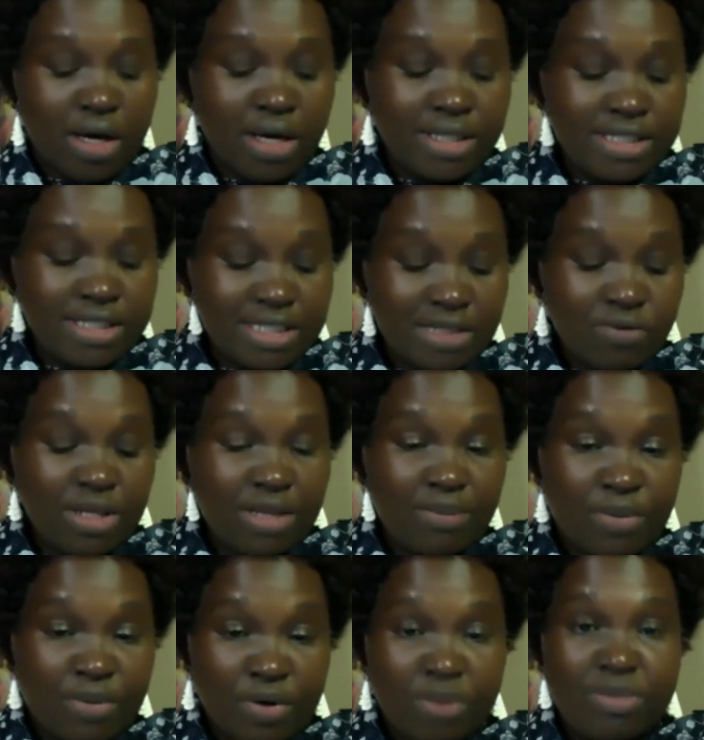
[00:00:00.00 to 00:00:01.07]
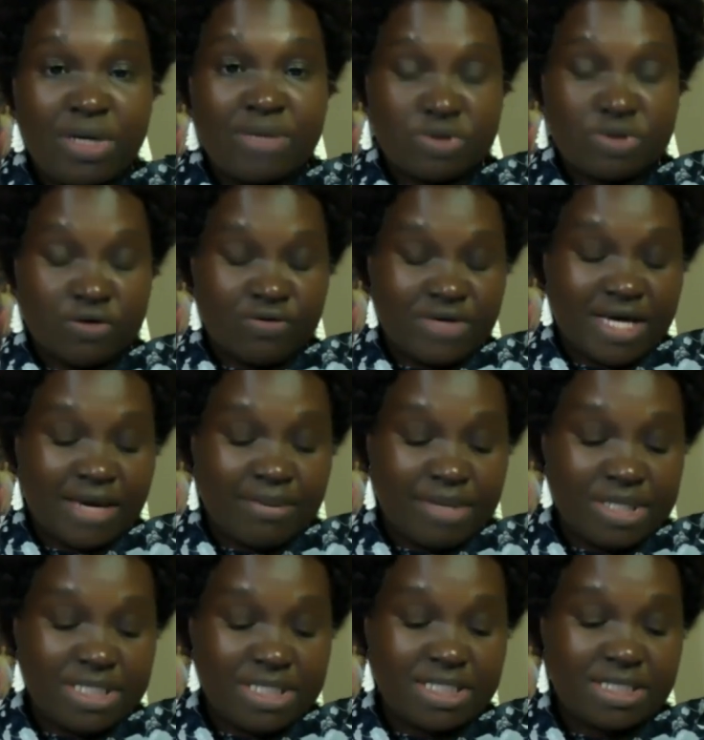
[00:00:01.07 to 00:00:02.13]
deal with the problems of
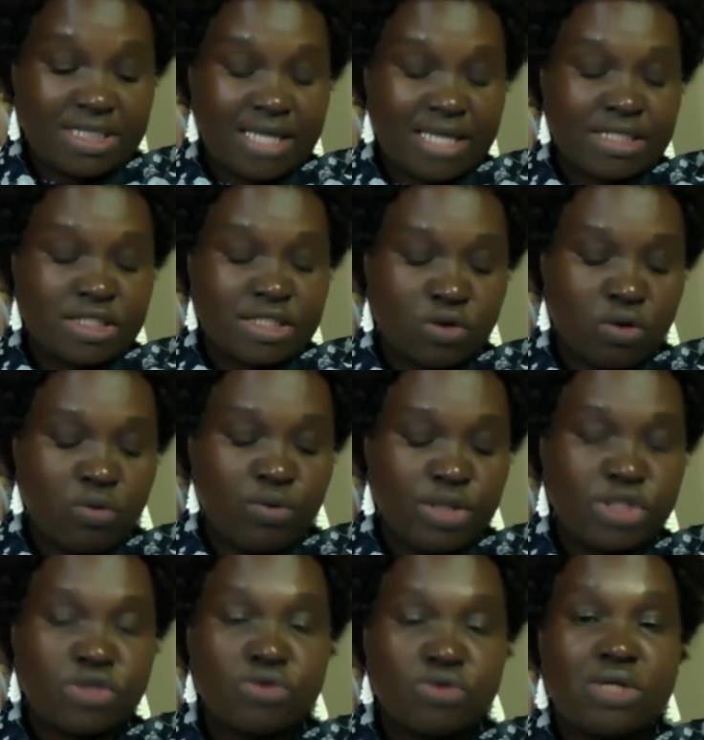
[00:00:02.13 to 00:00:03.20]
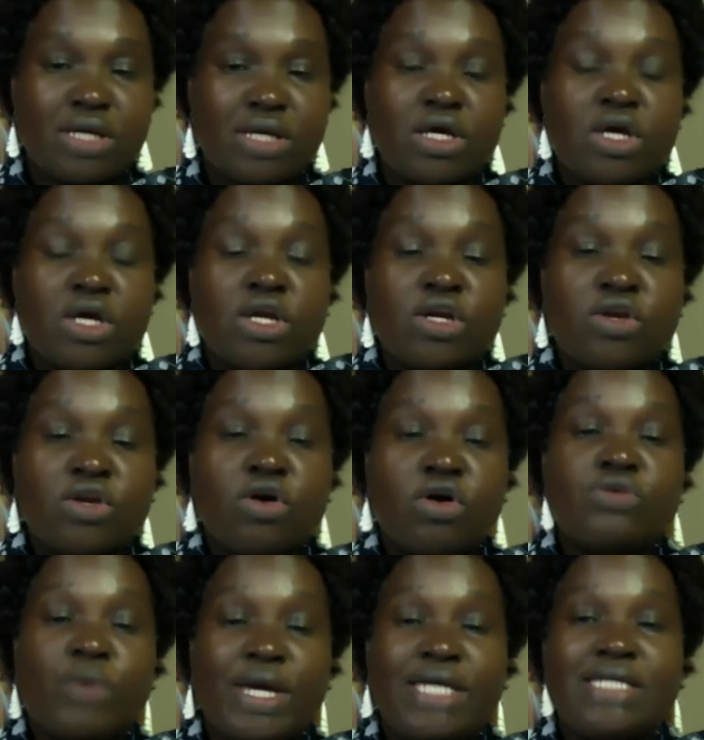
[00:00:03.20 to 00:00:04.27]
diabetes. And so we should
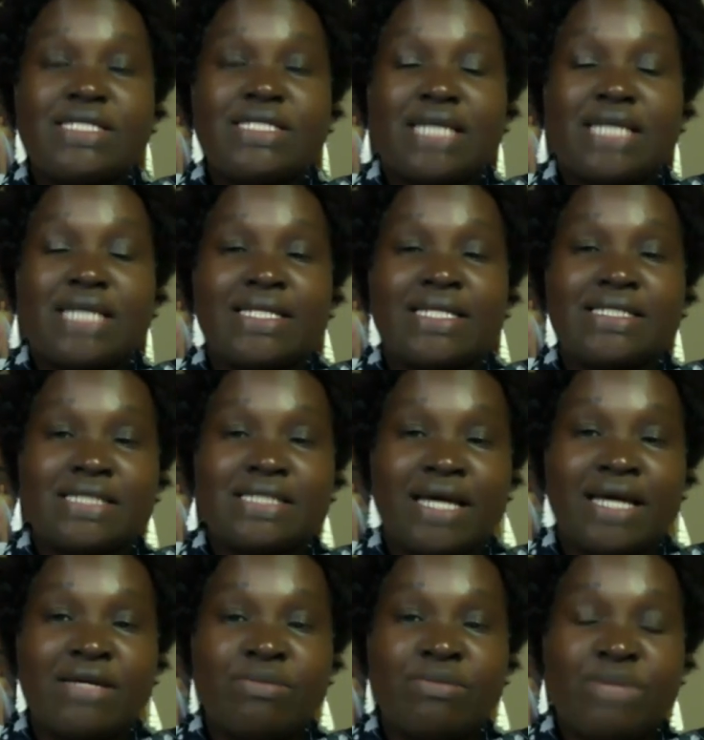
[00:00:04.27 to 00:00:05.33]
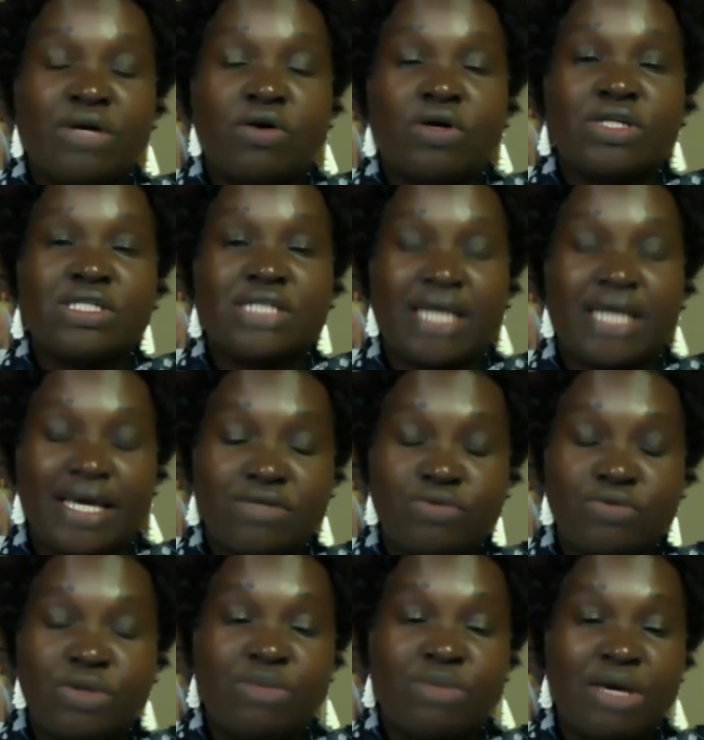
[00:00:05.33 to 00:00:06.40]
not wait and be content
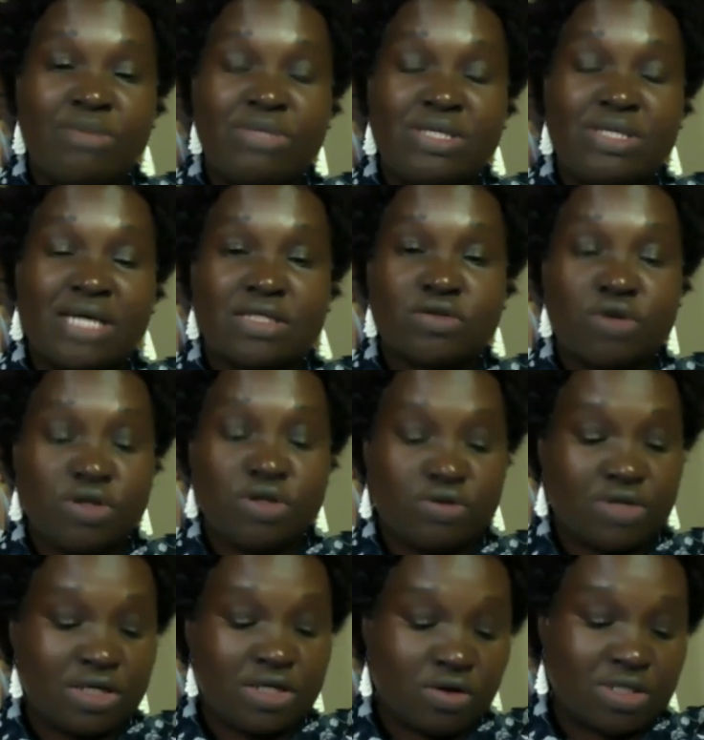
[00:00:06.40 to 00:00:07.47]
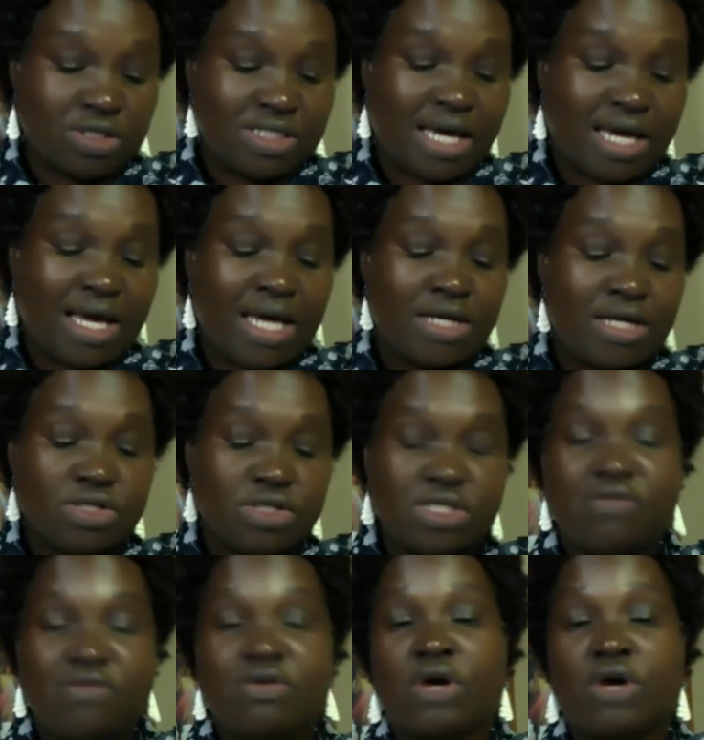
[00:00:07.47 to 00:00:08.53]
with maybe just going to the doctor and
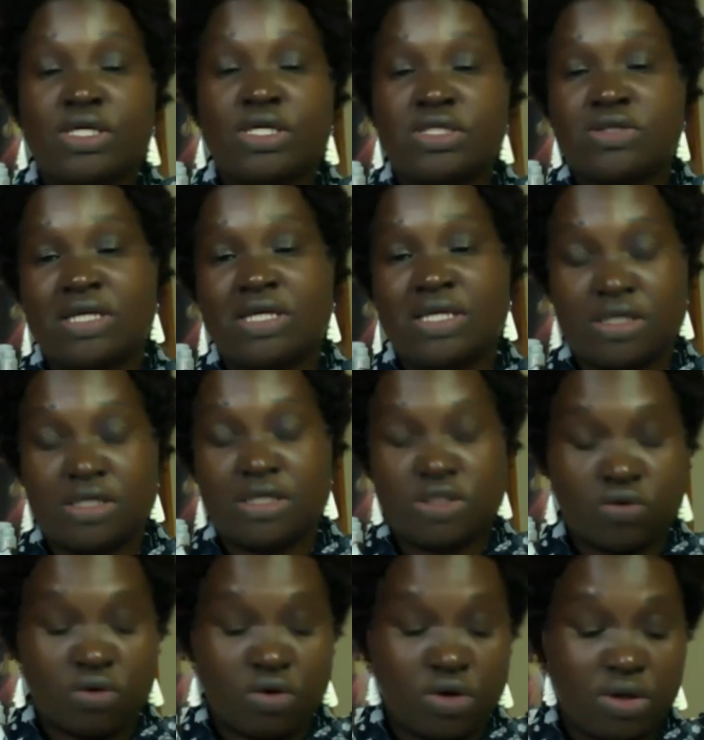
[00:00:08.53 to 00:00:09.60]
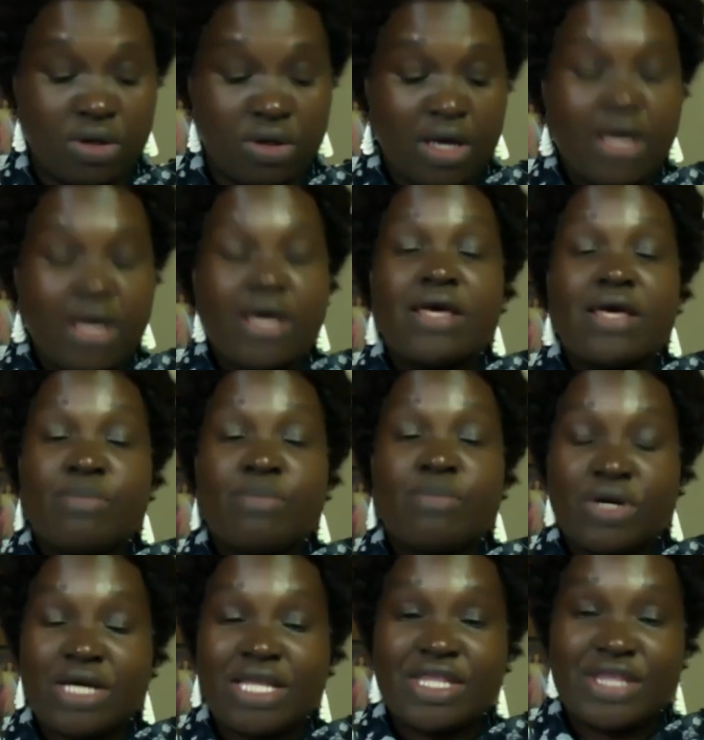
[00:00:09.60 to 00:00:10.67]
receiving our insulin and so on. The
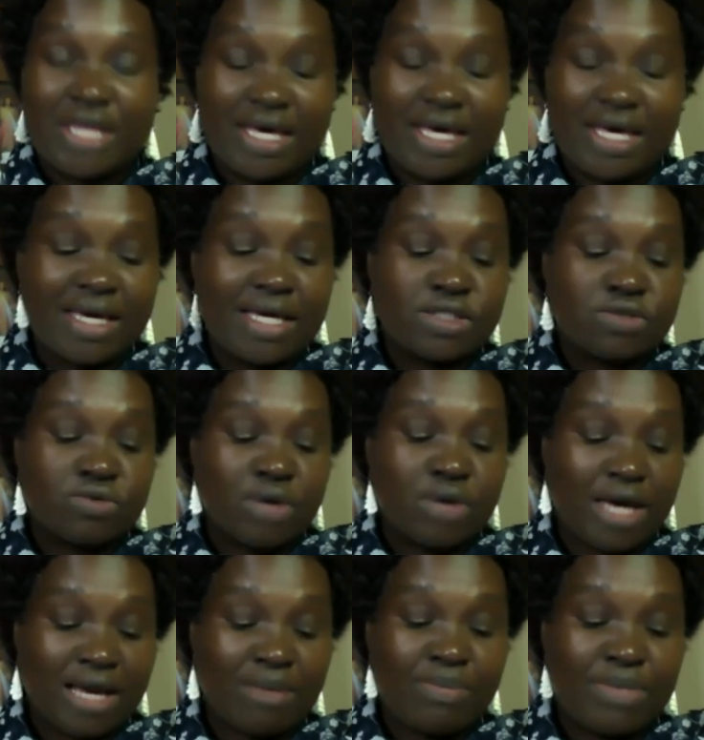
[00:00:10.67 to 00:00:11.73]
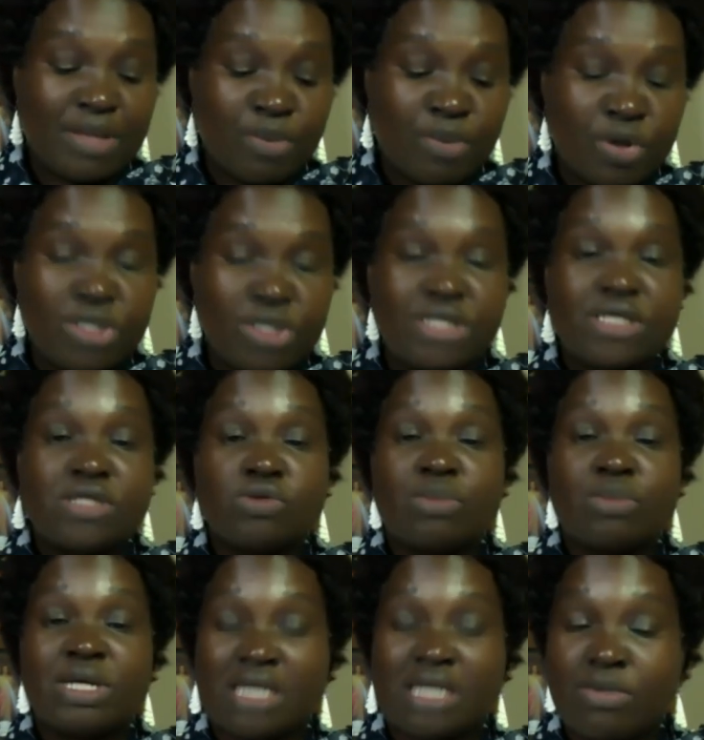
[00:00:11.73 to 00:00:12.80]
important thing is to help the body to
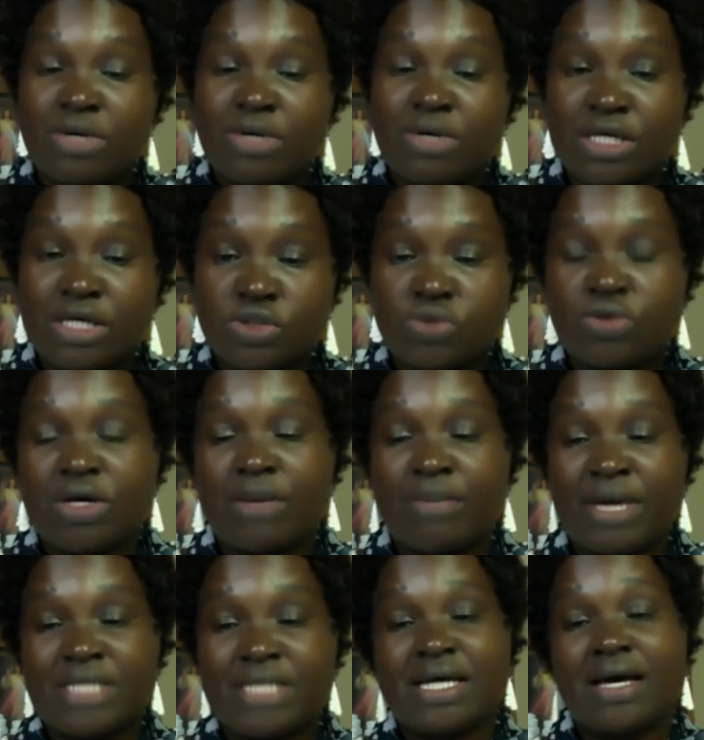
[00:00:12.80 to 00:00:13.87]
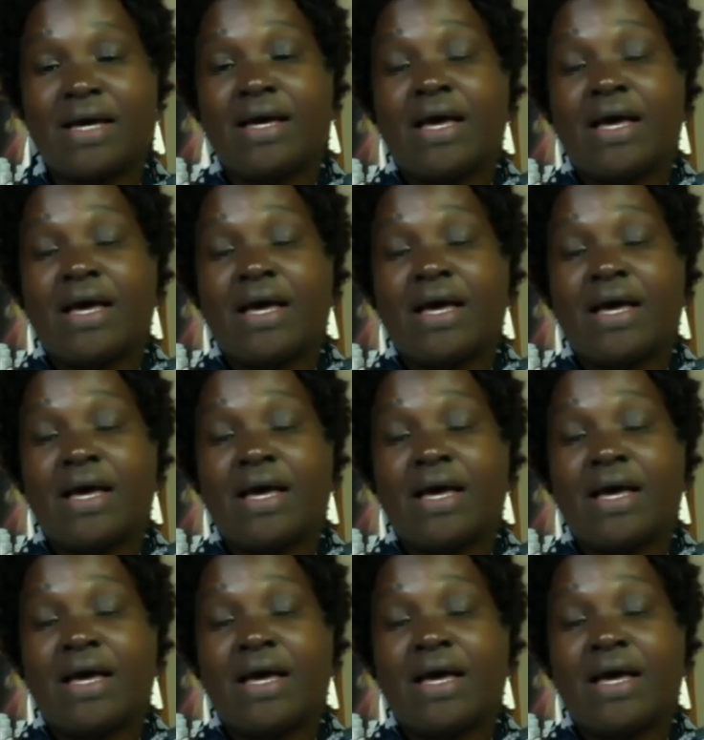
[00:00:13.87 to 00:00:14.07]
metabolize sugar better